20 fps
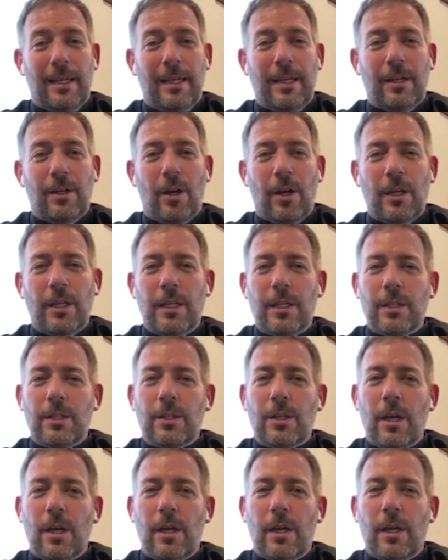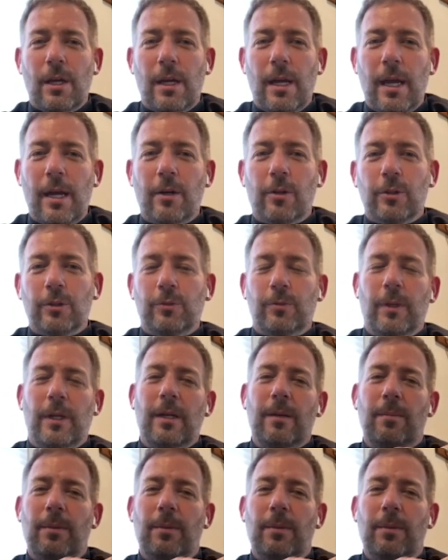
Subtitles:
and on his heraldry